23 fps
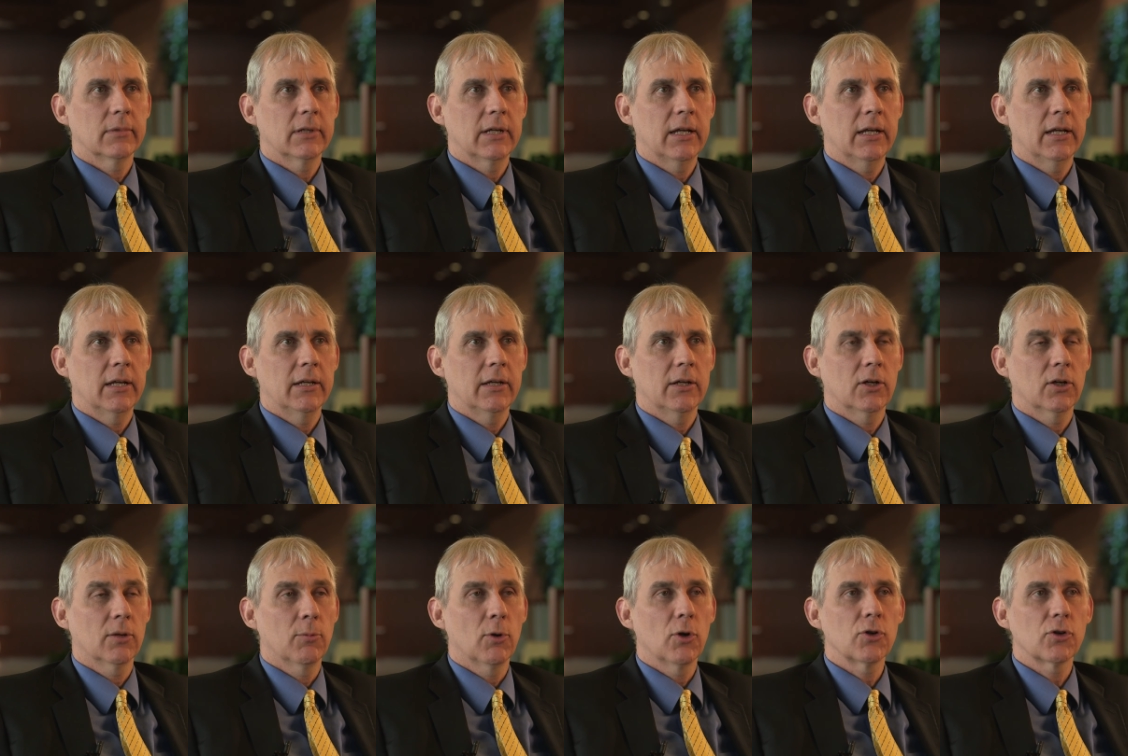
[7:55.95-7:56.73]
a
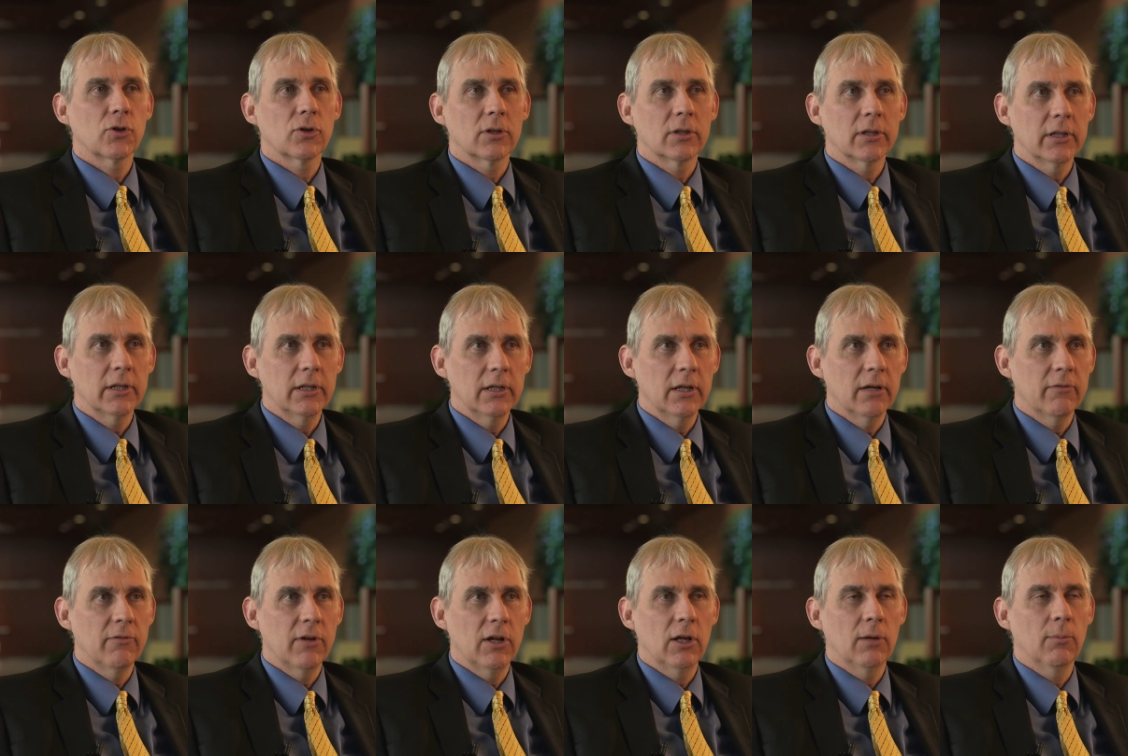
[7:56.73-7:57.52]
commercially
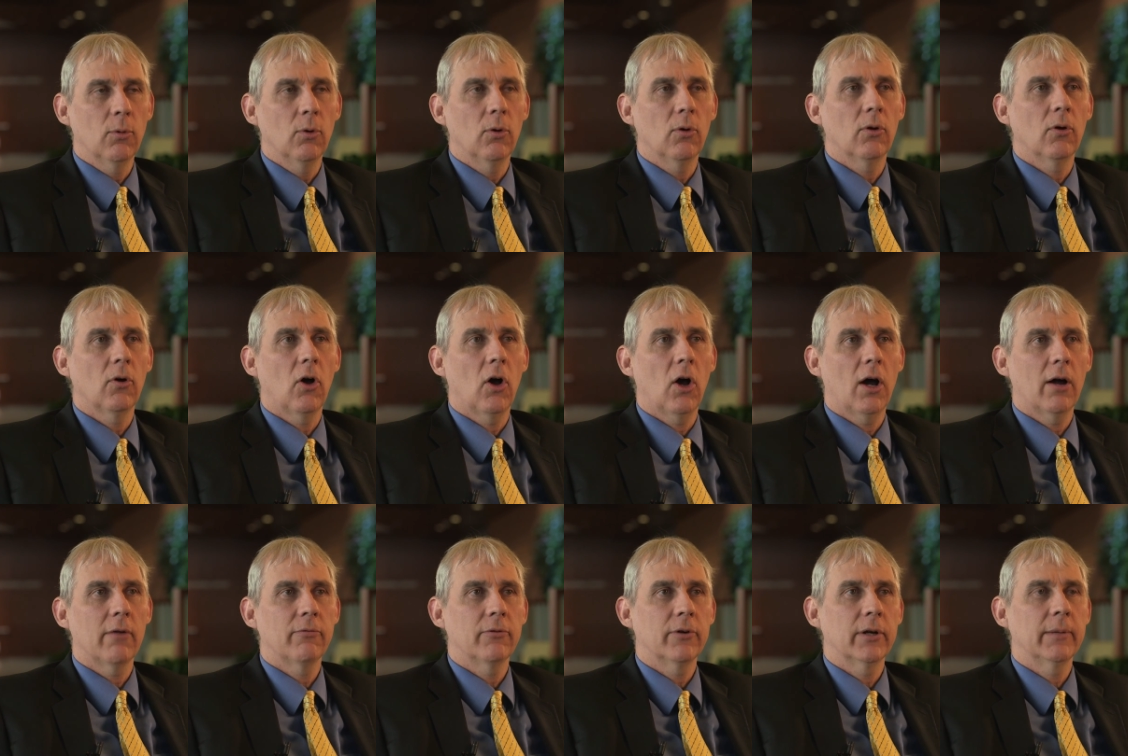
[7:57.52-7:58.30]
available
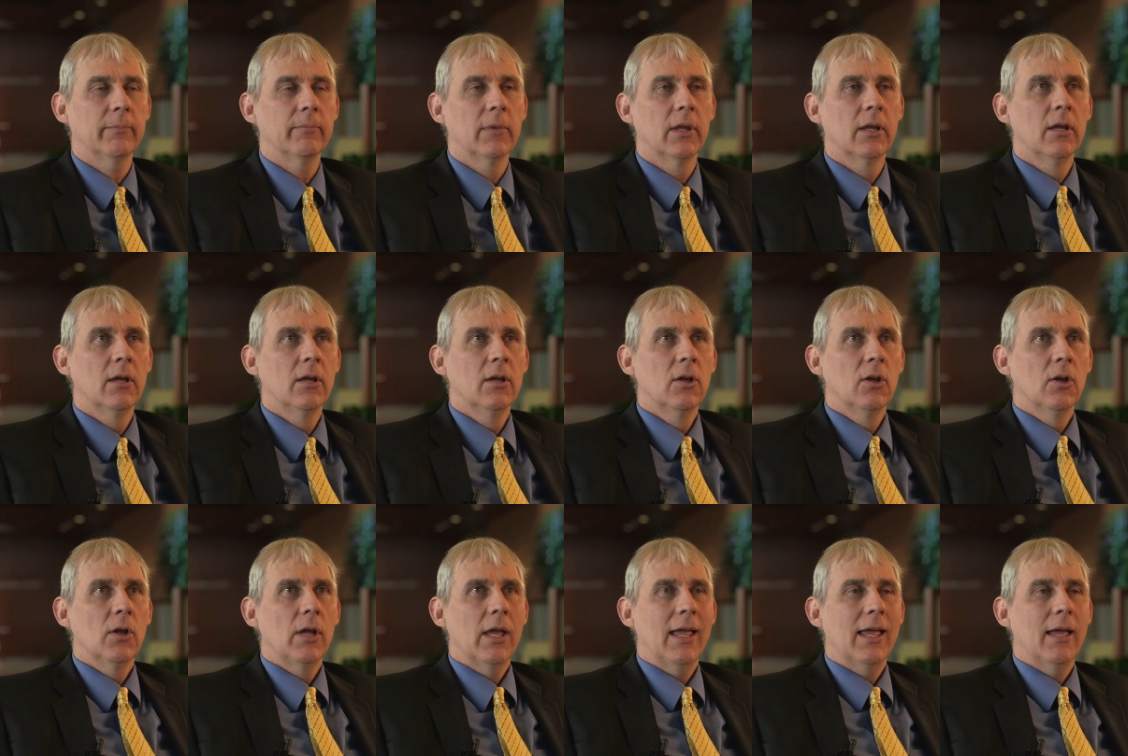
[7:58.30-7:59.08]
offering.
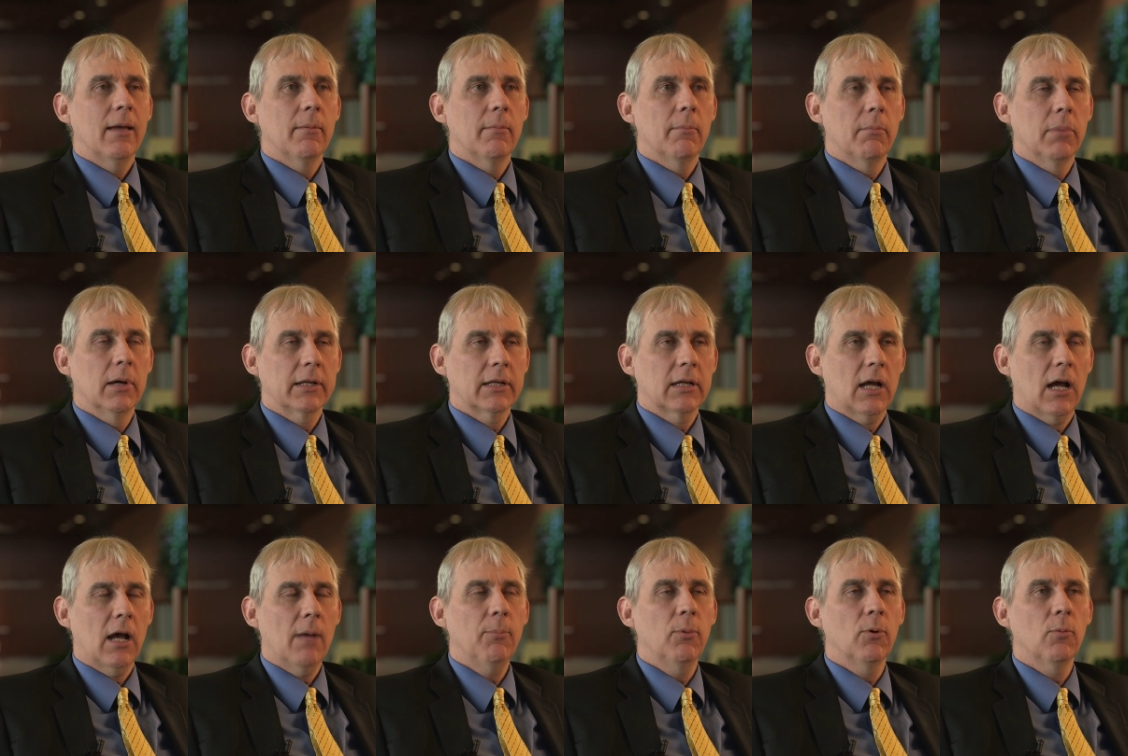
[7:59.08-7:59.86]
But
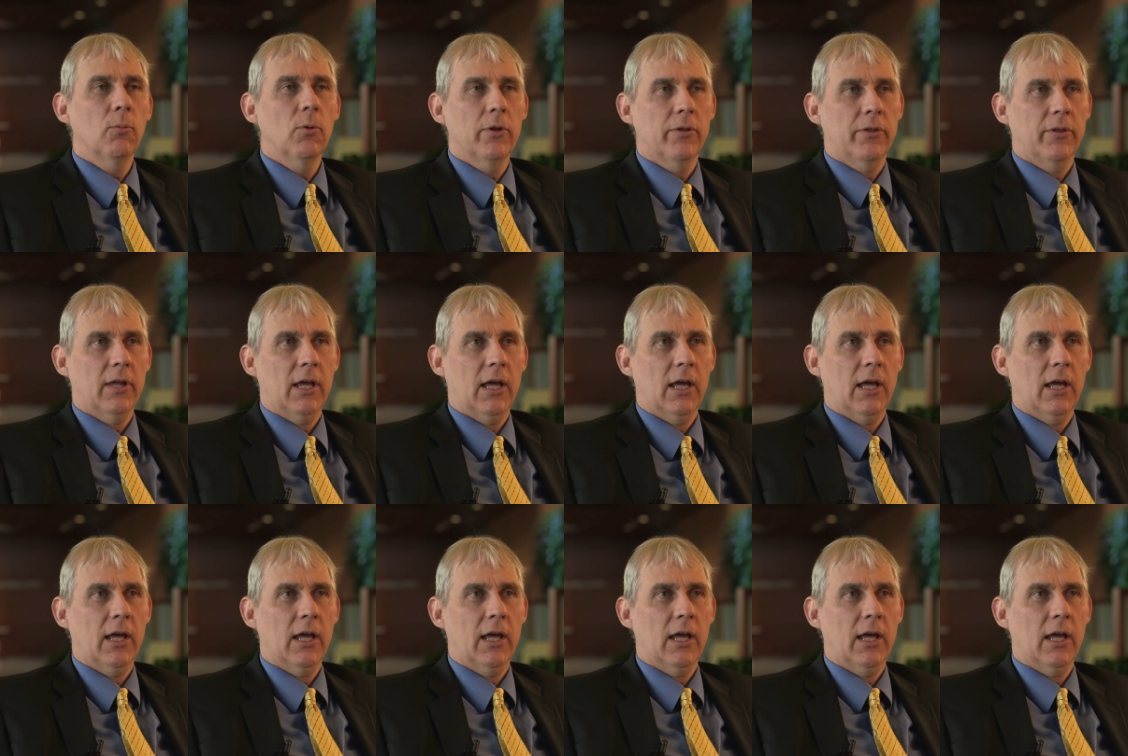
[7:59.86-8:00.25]
coupled with